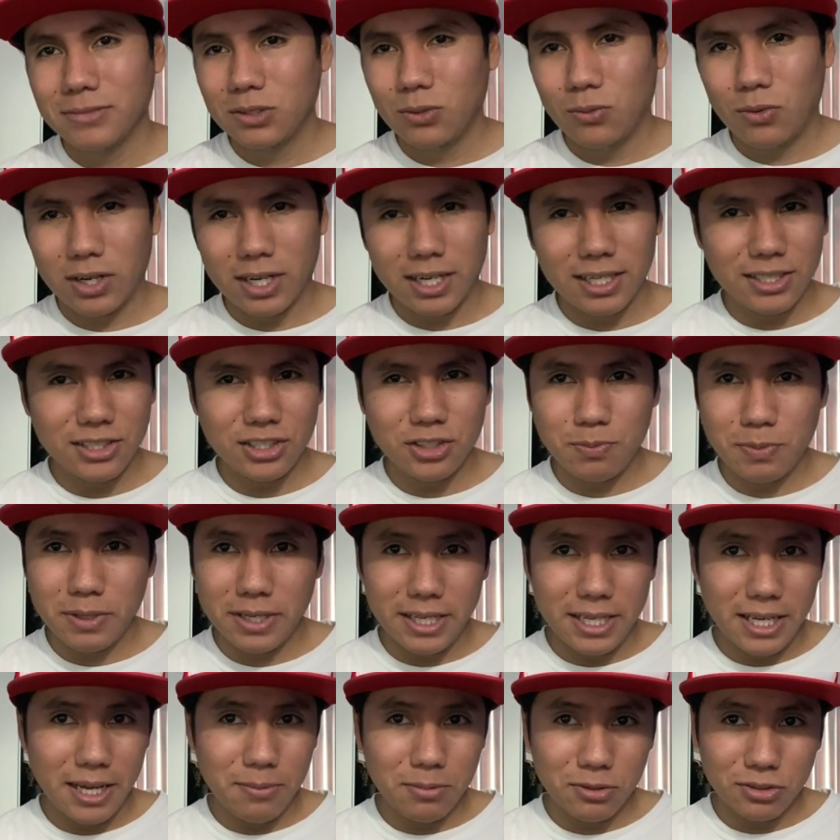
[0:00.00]
We're gonna just be
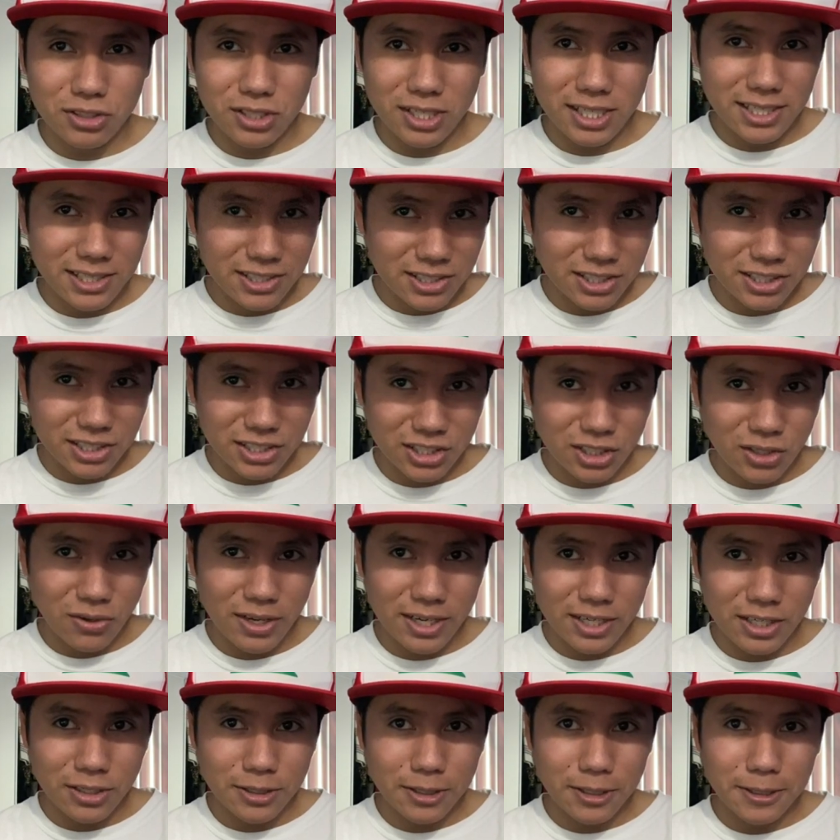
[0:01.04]
able to easily just go ahead
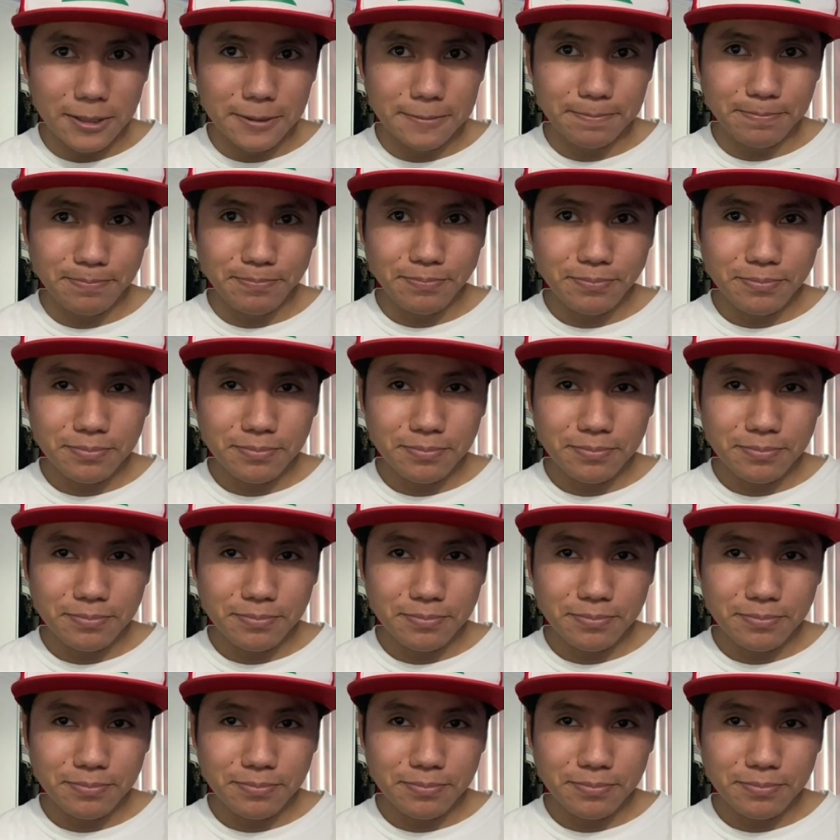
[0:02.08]
and